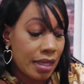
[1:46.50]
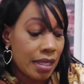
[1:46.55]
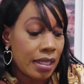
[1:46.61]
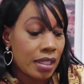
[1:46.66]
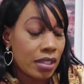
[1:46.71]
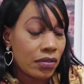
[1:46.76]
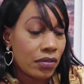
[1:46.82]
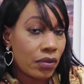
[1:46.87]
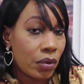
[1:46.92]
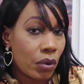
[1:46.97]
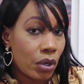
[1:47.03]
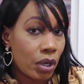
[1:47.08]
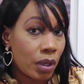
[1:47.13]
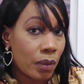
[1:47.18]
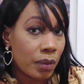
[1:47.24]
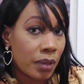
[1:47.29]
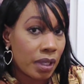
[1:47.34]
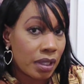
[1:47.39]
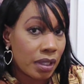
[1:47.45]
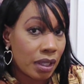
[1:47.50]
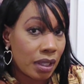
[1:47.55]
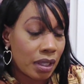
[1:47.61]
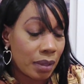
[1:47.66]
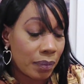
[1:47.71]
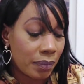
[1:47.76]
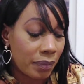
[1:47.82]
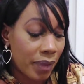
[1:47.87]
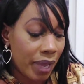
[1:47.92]
this form that's
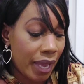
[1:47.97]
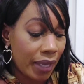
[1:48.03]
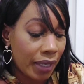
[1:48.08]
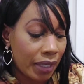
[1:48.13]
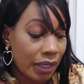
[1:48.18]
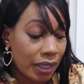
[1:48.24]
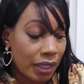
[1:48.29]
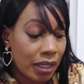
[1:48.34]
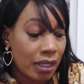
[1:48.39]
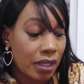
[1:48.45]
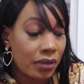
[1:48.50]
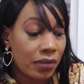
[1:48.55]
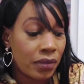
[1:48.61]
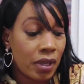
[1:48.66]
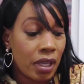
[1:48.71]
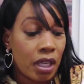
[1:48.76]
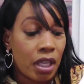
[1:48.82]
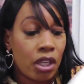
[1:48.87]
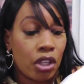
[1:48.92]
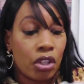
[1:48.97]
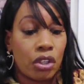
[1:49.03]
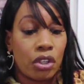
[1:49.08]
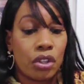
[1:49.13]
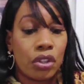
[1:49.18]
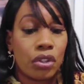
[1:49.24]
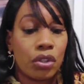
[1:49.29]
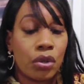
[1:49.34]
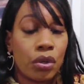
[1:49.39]
on the back of
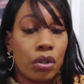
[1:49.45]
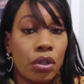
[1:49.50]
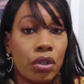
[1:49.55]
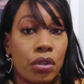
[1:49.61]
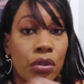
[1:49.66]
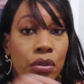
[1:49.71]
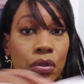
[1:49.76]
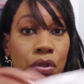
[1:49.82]
your